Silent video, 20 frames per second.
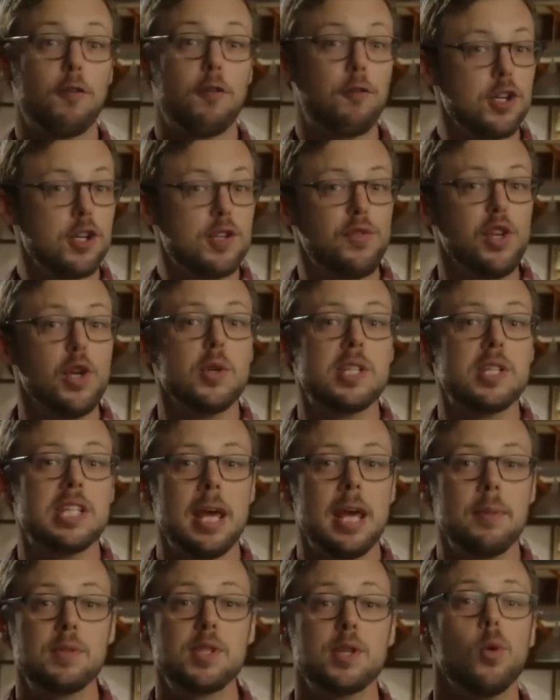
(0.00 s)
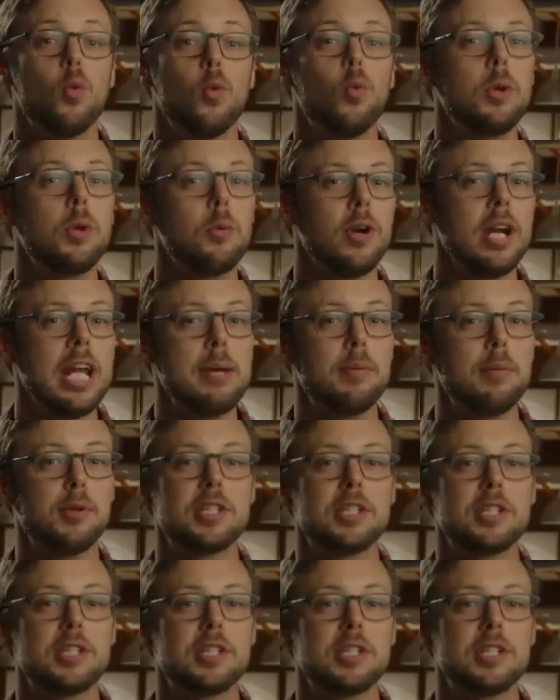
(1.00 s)
video description, so you'll have to check those
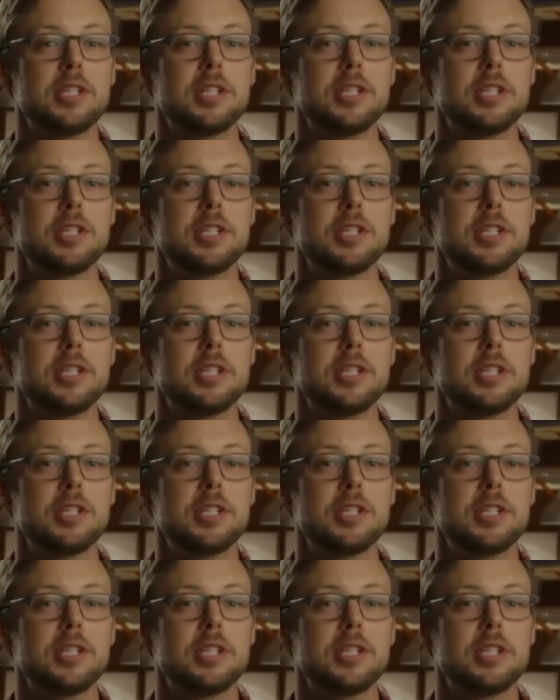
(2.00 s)
out.